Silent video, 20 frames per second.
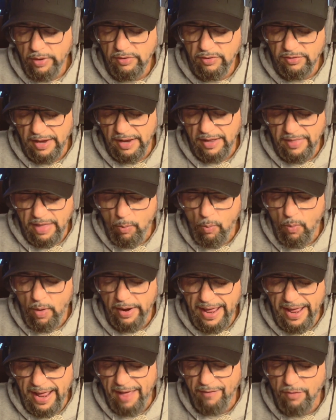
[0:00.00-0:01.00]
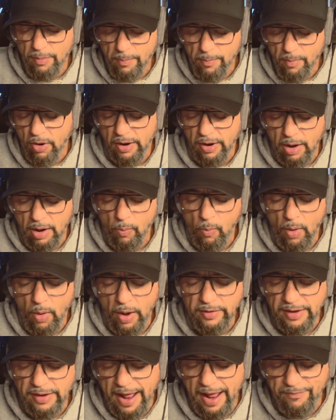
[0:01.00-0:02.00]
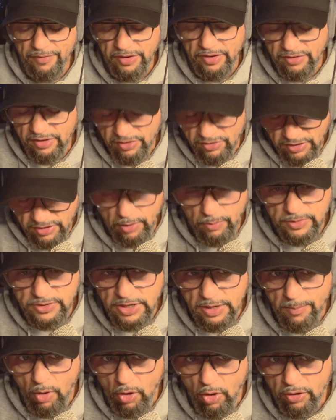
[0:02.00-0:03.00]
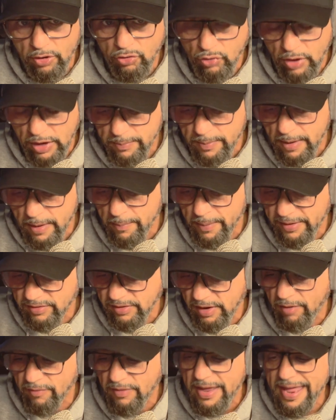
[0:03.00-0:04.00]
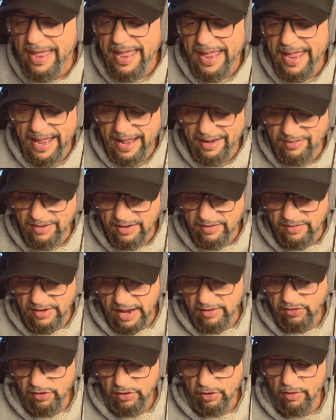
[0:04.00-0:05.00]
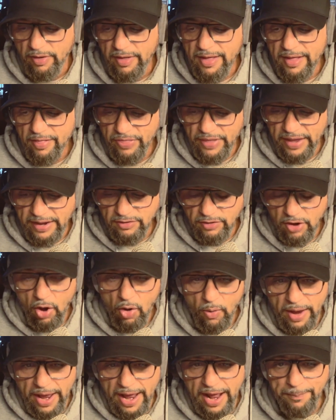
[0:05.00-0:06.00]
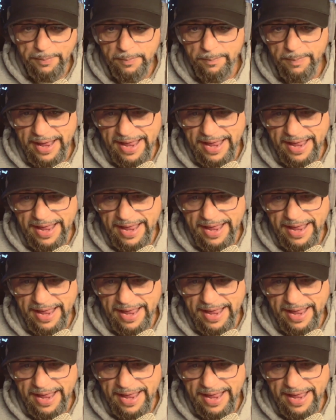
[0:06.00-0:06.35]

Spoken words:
to say, they want to have a mark. I want to have this distinguishing mark or trait about myself. It's intentional. They don't happen by